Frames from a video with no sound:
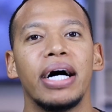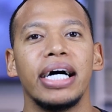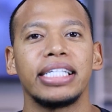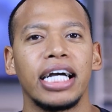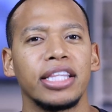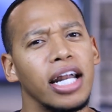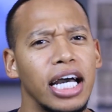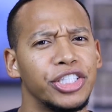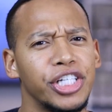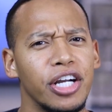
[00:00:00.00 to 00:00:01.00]
But I thought
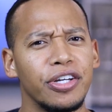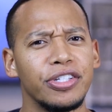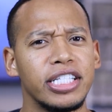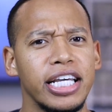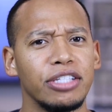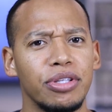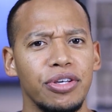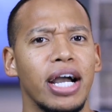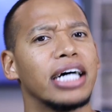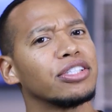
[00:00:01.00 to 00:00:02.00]
I'd share those things with
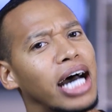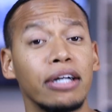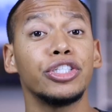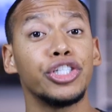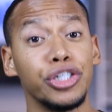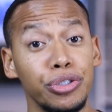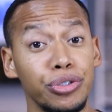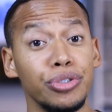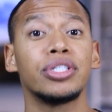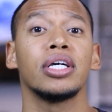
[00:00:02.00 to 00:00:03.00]
you guys on how to
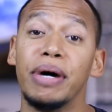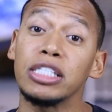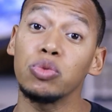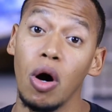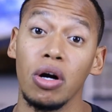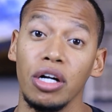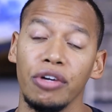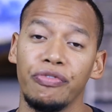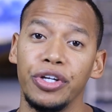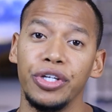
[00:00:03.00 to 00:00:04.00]
choose the best wall color for